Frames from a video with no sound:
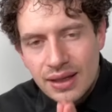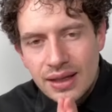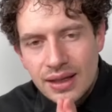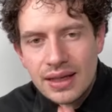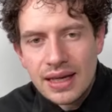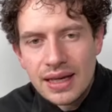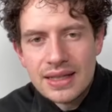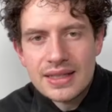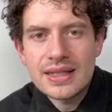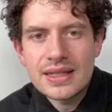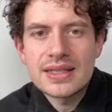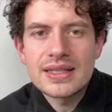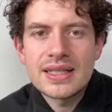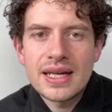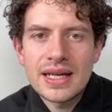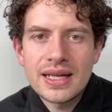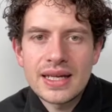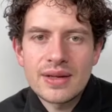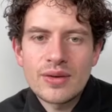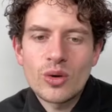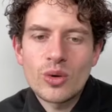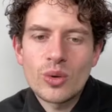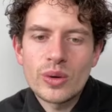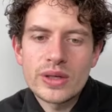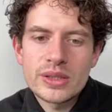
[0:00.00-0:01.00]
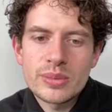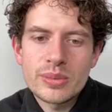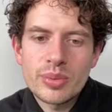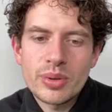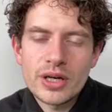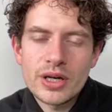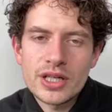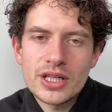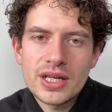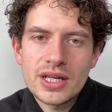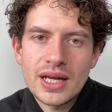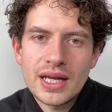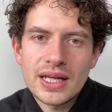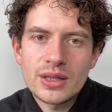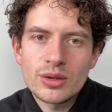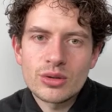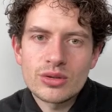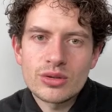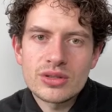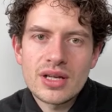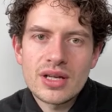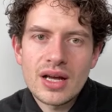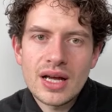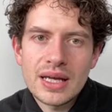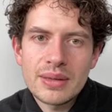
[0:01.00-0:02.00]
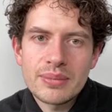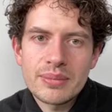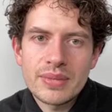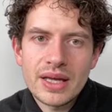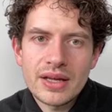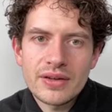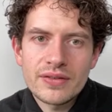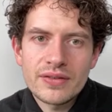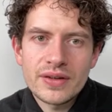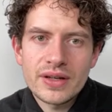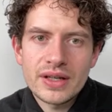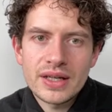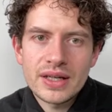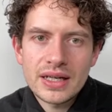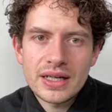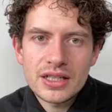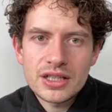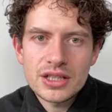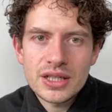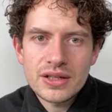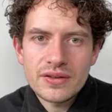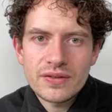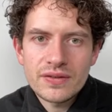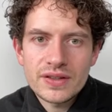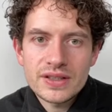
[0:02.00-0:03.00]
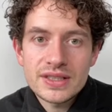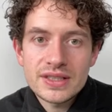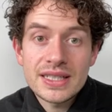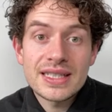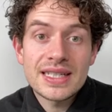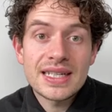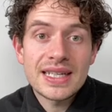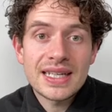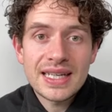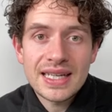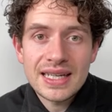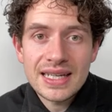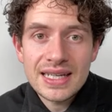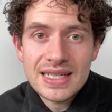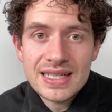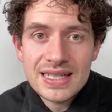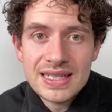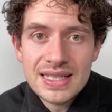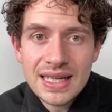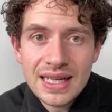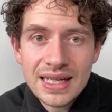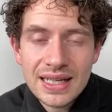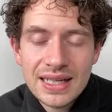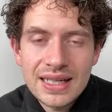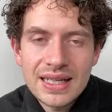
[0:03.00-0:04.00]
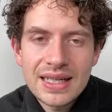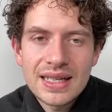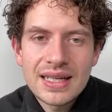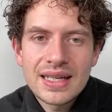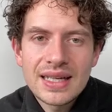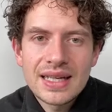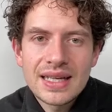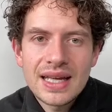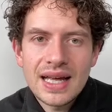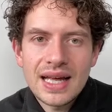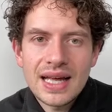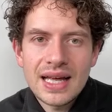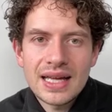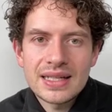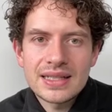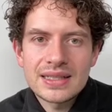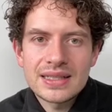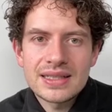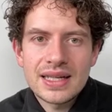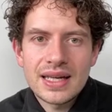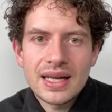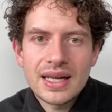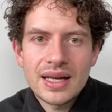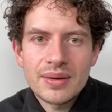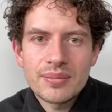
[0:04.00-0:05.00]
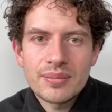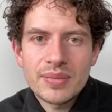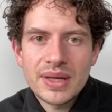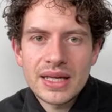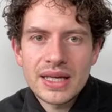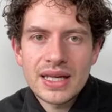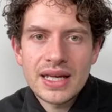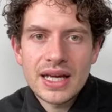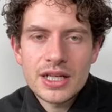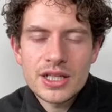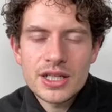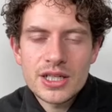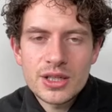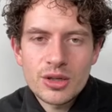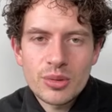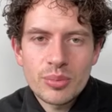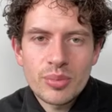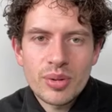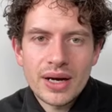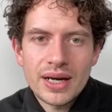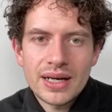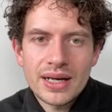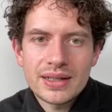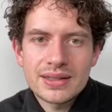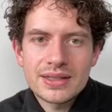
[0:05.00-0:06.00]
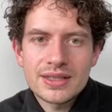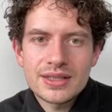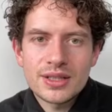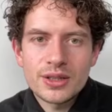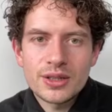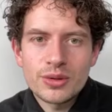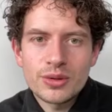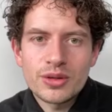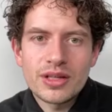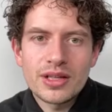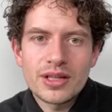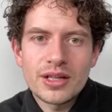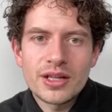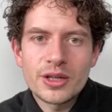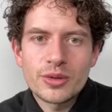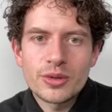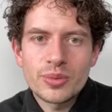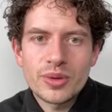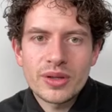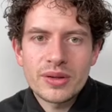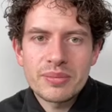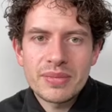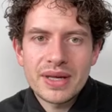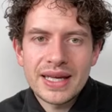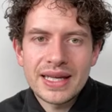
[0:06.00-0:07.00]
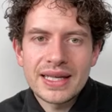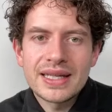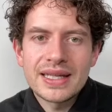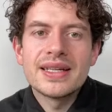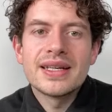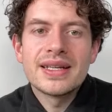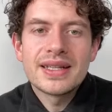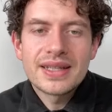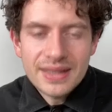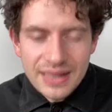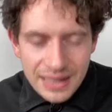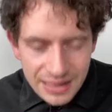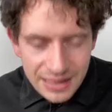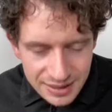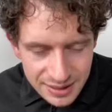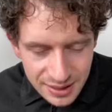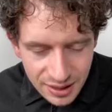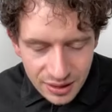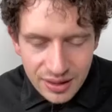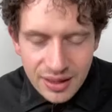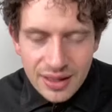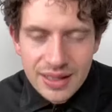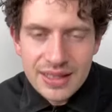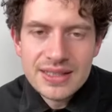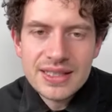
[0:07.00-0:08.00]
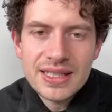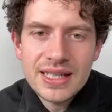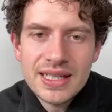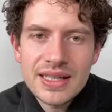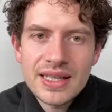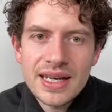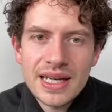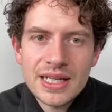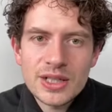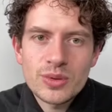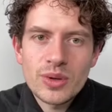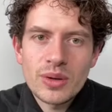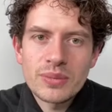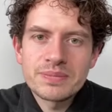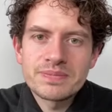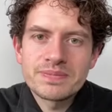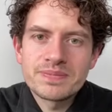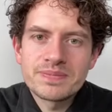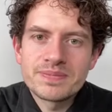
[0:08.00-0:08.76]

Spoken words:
as I say, I always appreciate your time, effort, and energy for sitting here listening and engaging your brain to learn with me. Thanks a lot, guys. See you in the next one.